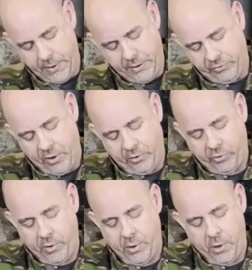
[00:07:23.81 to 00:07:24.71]
It does
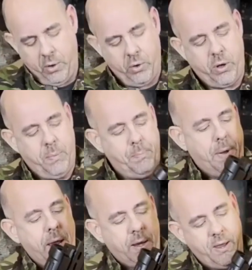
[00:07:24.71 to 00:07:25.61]
lock
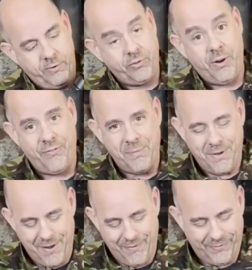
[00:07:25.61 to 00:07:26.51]
back. Sorry if I'm
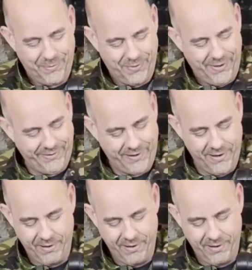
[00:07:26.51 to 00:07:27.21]
uncomfortable with this.